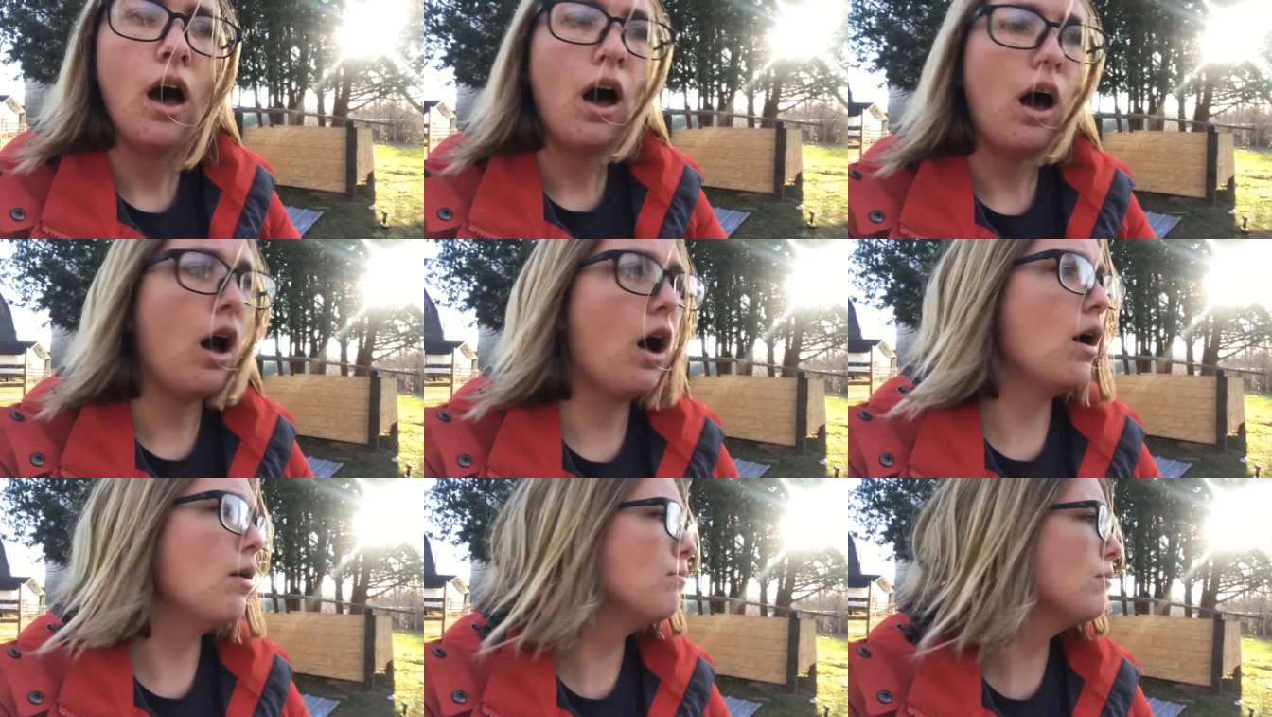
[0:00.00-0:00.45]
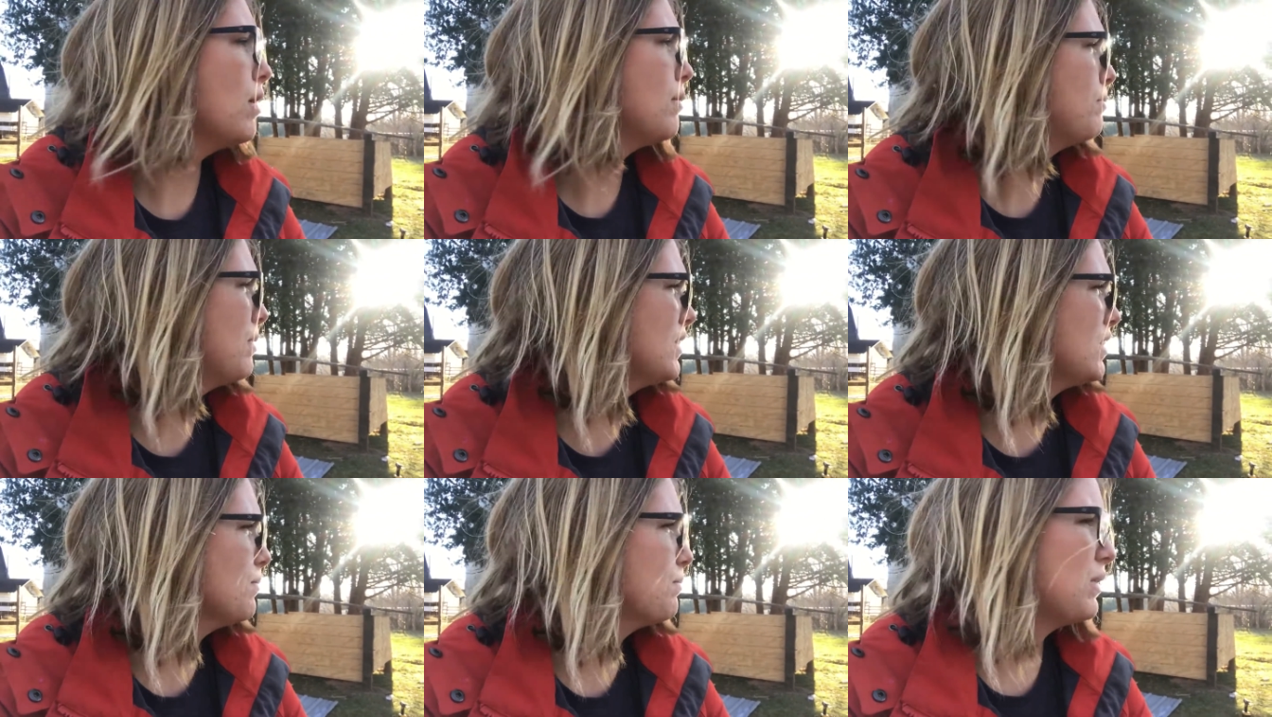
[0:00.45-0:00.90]
Um,
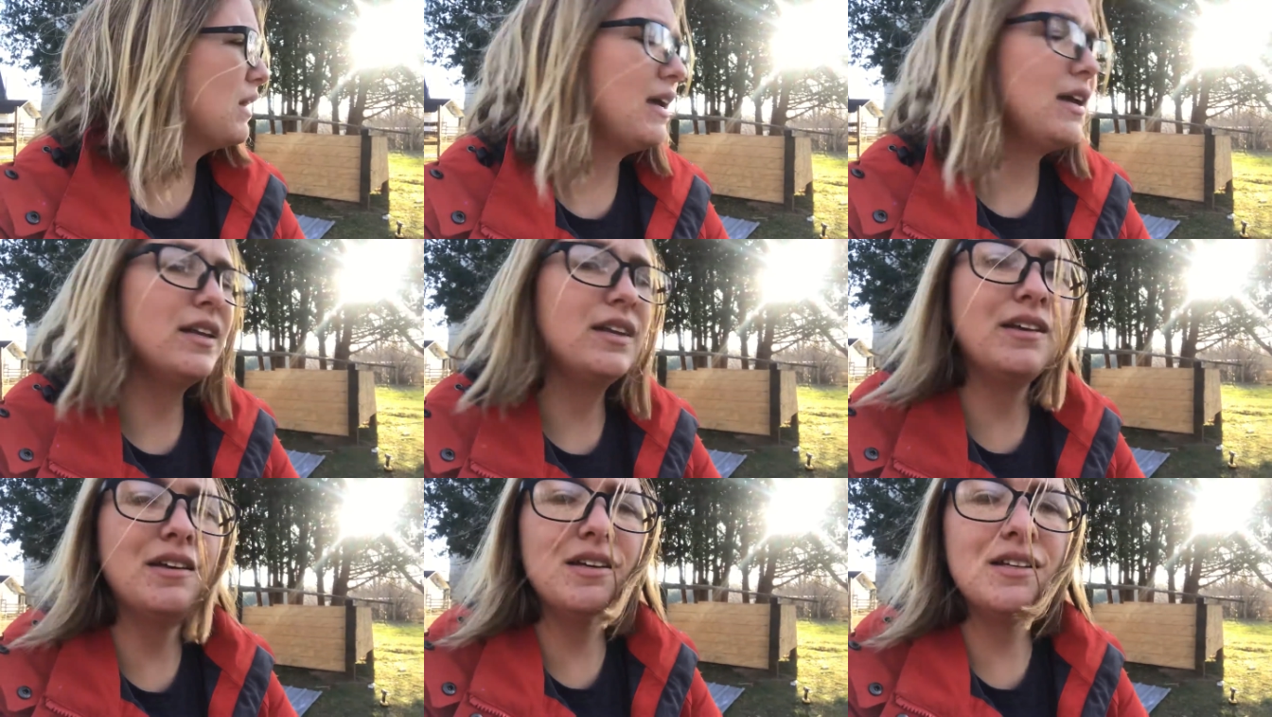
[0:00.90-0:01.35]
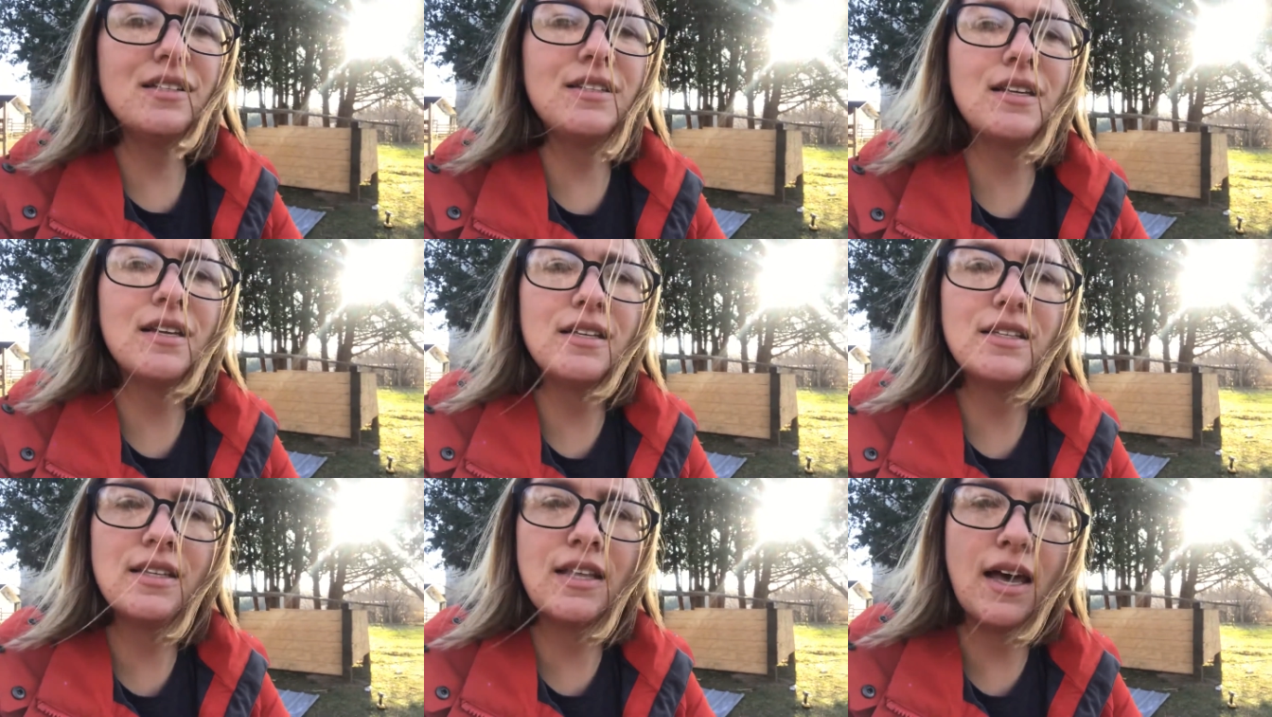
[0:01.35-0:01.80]
but the plan is
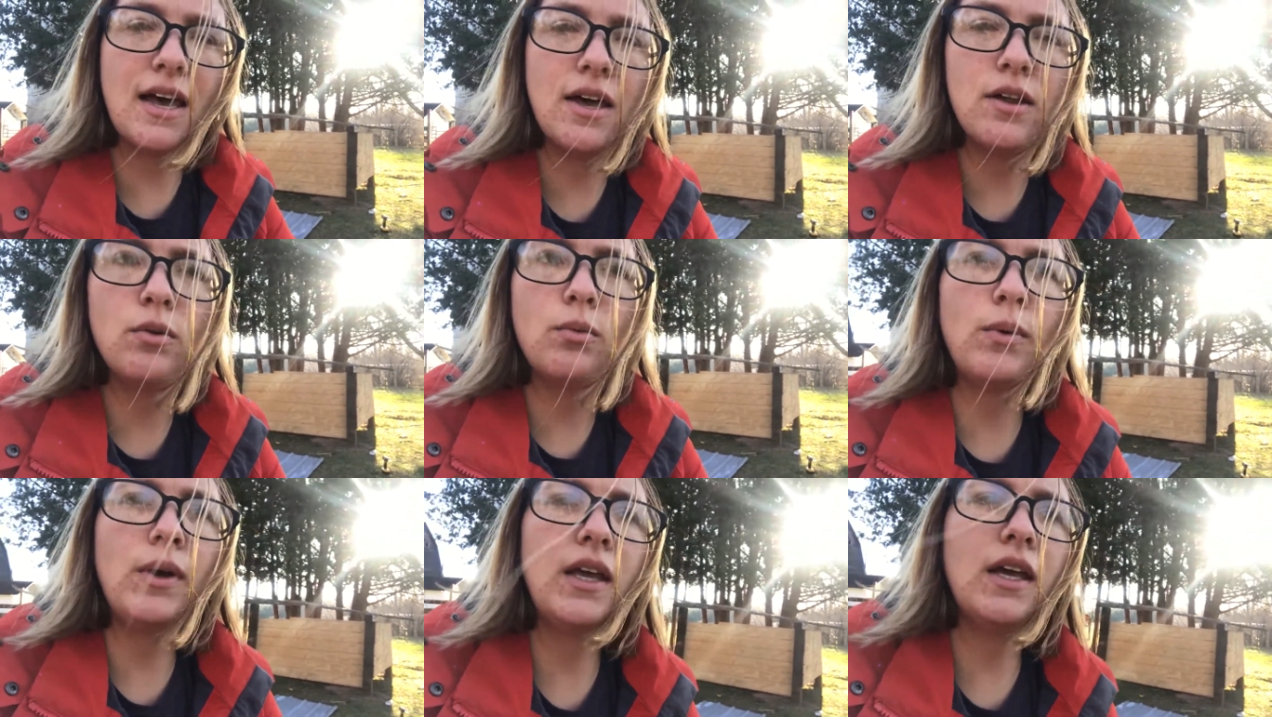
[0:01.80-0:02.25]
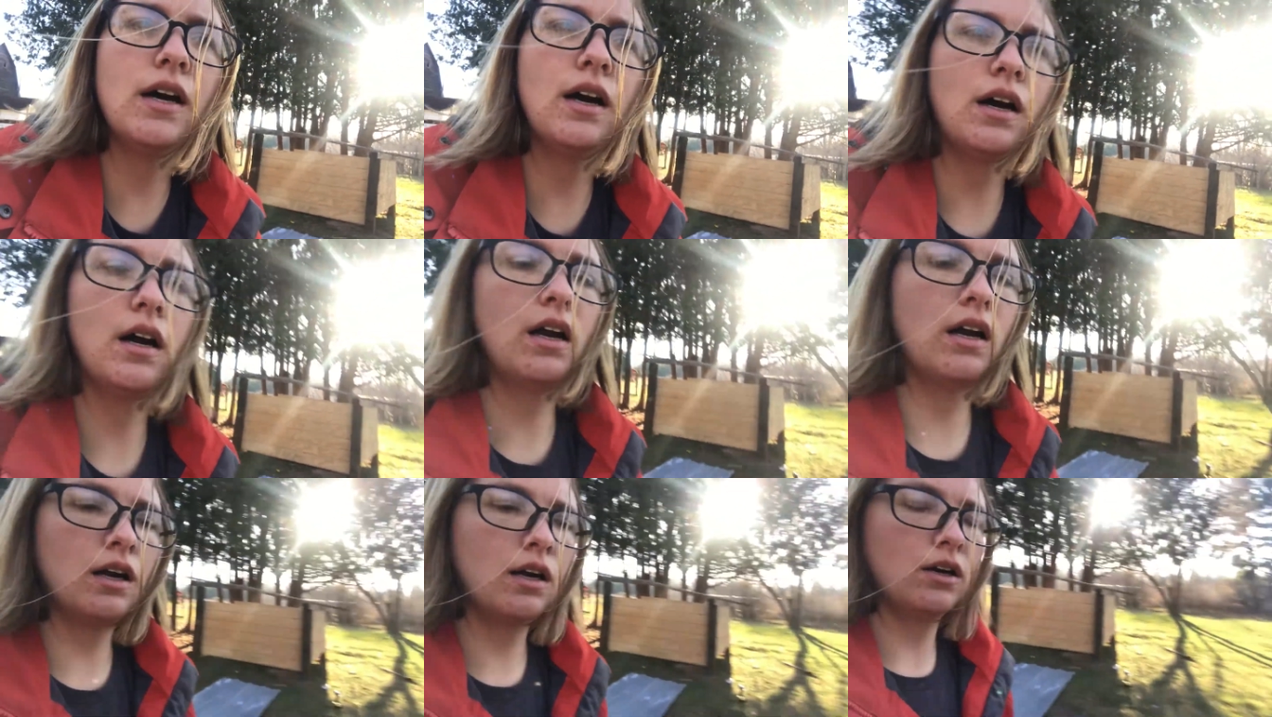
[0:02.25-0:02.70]
is that we
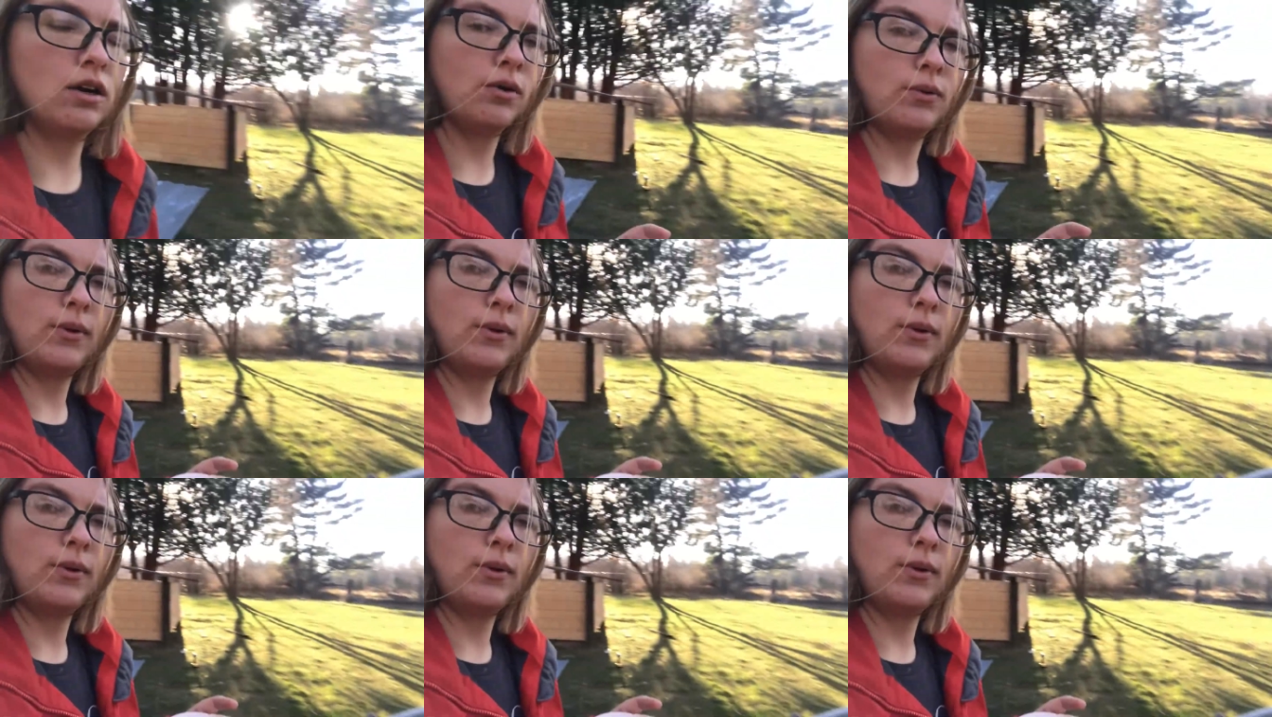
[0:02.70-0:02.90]
are